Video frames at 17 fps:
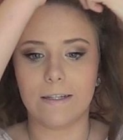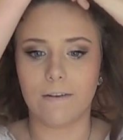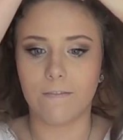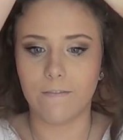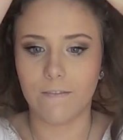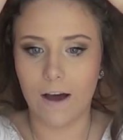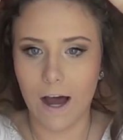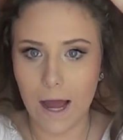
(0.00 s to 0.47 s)

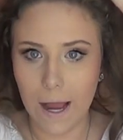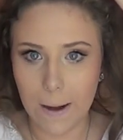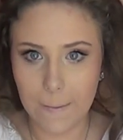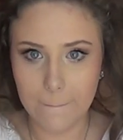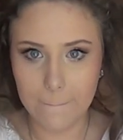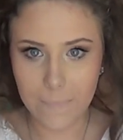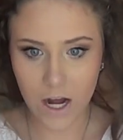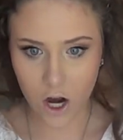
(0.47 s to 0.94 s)

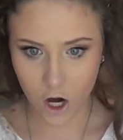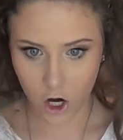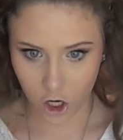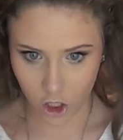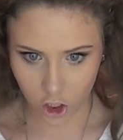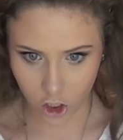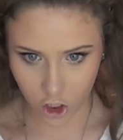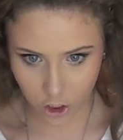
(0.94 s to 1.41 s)
divide my
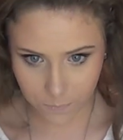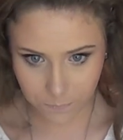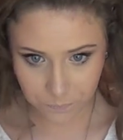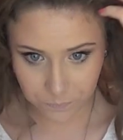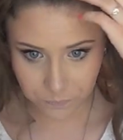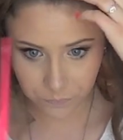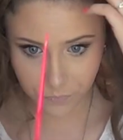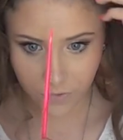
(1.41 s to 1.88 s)
herb
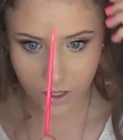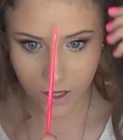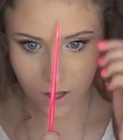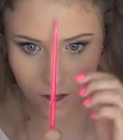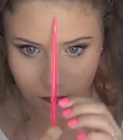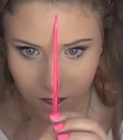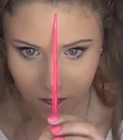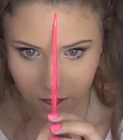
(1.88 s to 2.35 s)

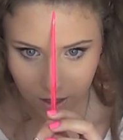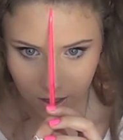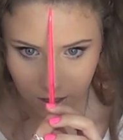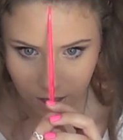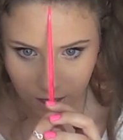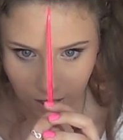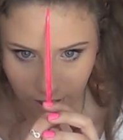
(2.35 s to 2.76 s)
in